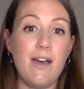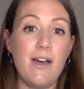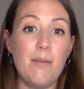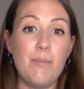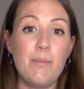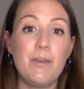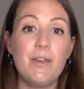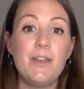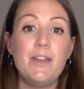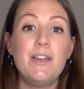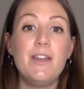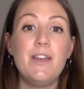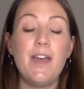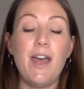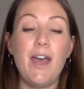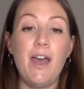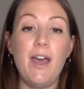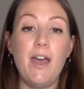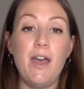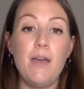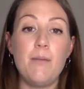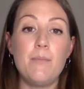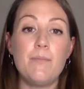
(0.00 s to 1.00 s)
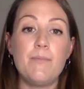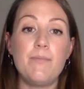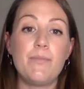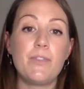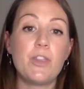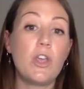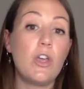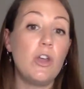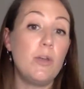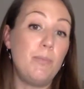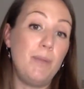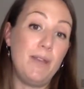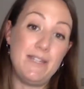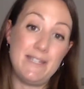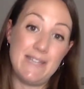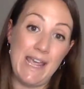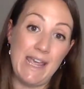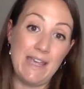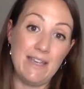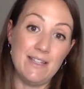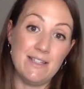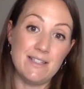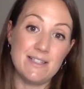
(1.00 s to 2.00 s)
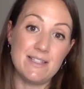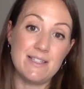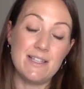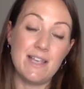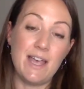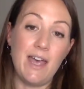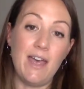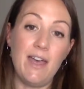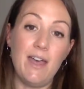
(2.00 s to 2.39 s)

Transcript: up um, could be dates.